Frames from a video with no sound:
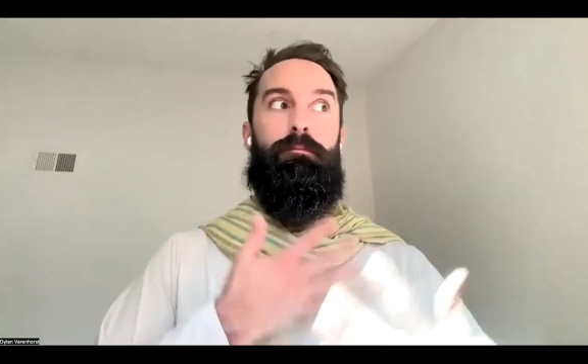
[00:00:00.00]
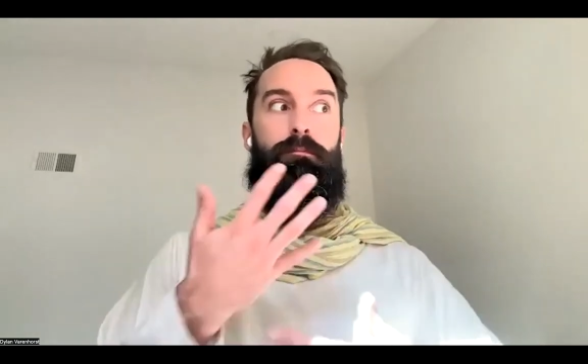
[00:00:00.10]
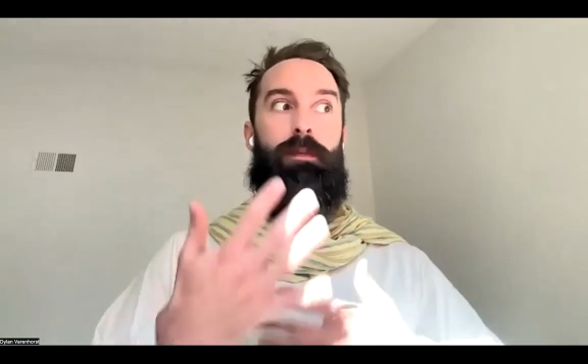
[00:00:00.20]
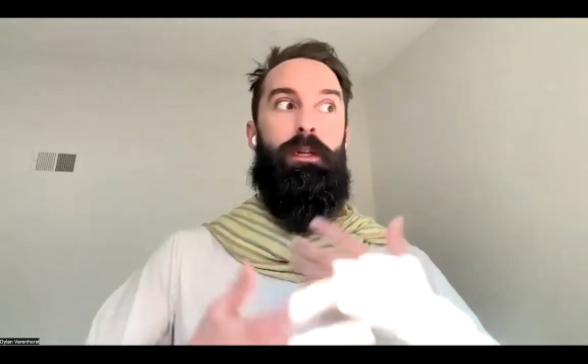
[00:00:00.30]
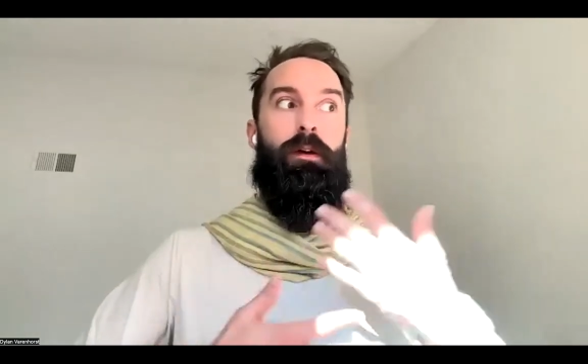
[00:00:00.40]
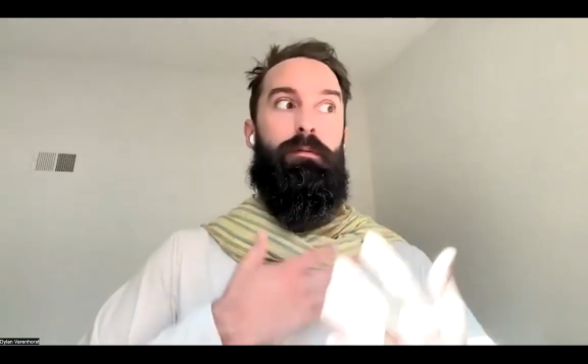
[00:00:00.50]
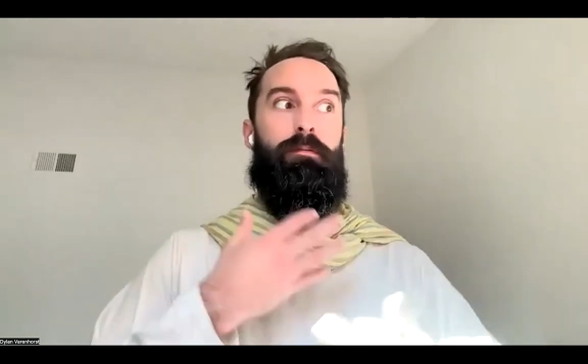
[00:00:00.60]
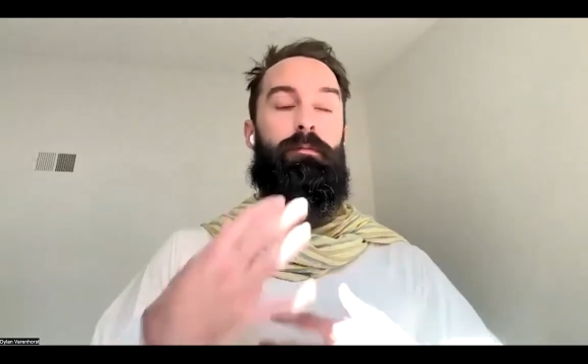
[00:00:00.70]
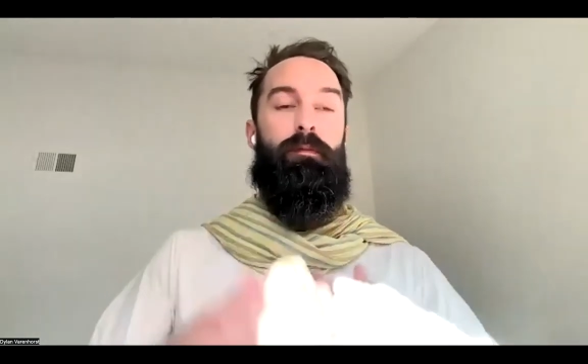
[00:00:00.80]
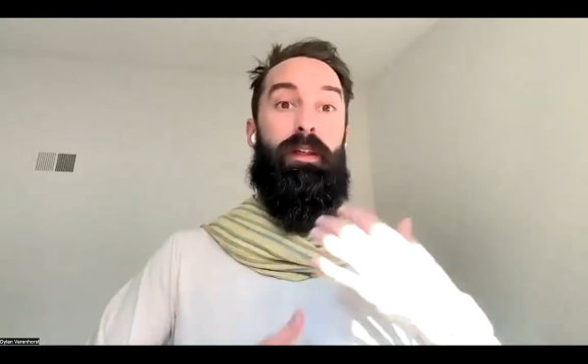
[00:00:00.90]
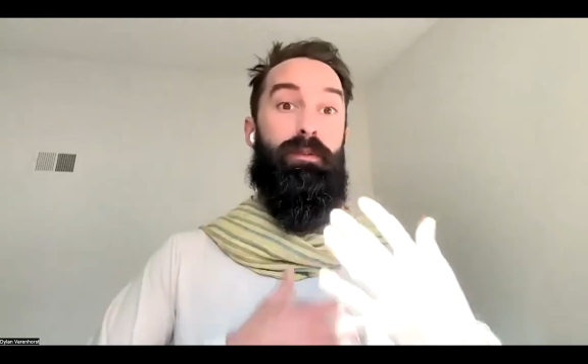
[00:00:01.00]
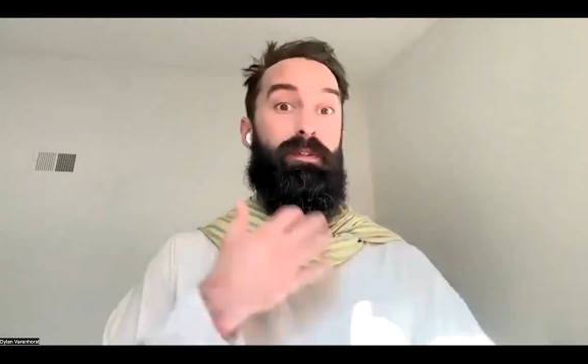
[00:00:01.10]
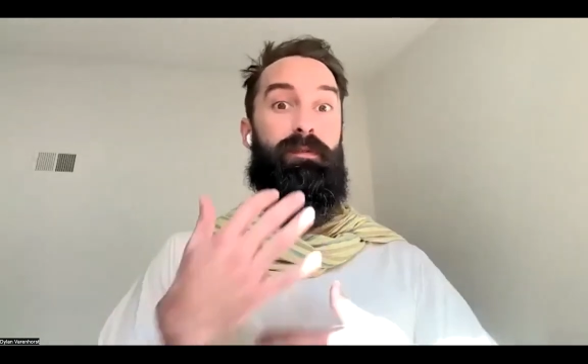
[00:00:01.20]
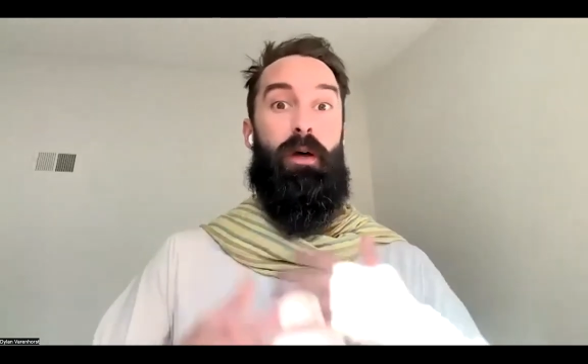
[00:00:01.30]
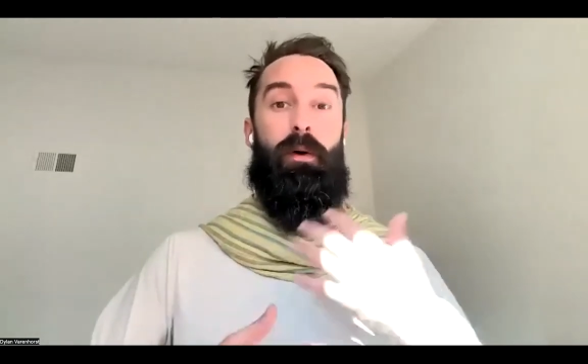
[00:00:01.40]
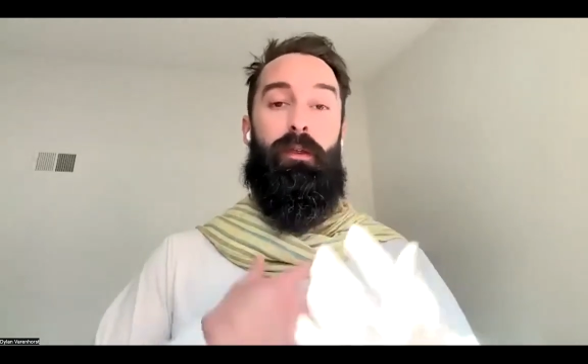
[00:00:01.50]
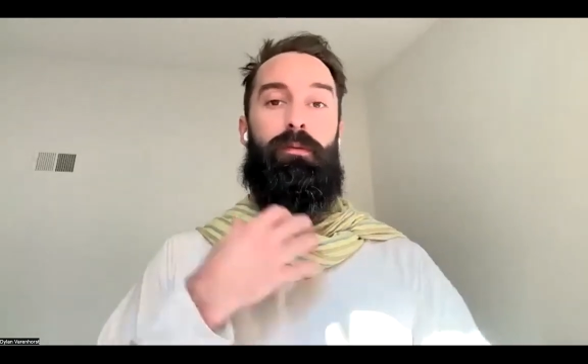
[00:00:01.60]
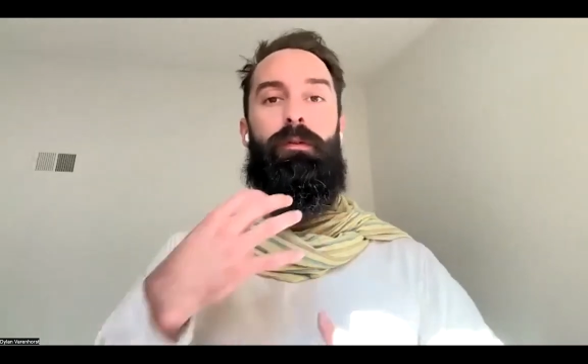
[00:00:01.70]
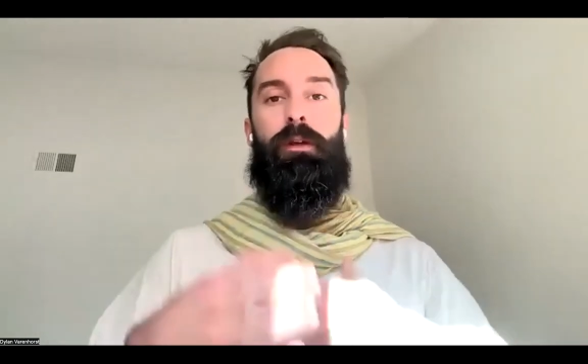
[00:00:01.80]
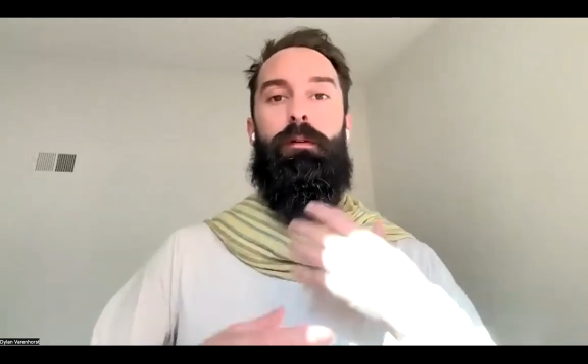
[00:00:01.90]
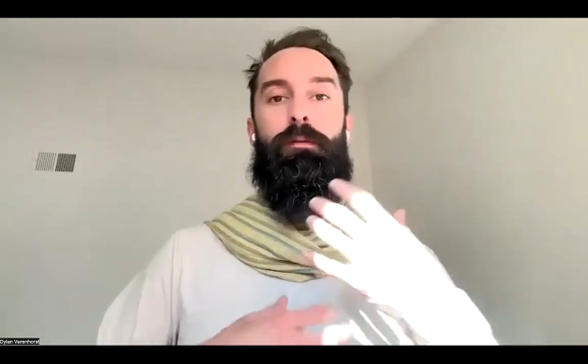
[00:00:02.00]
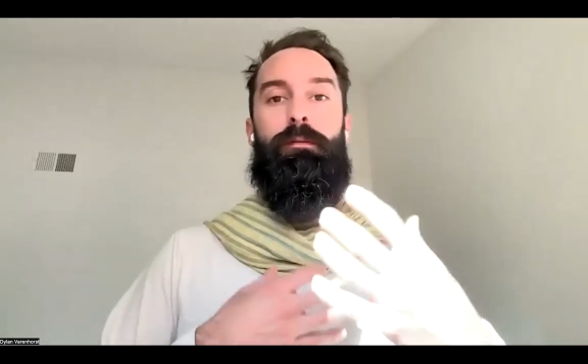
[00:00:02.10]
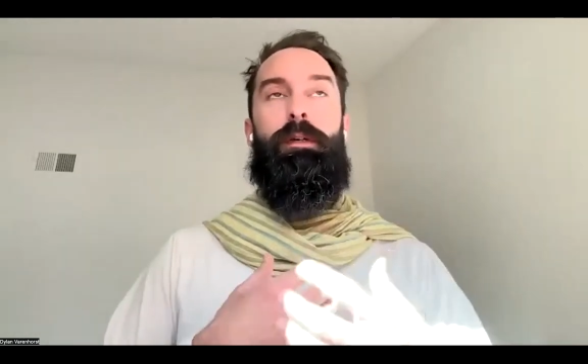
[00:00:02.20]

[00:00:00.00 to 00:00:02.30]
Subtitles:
you know, that's what's flowing through you.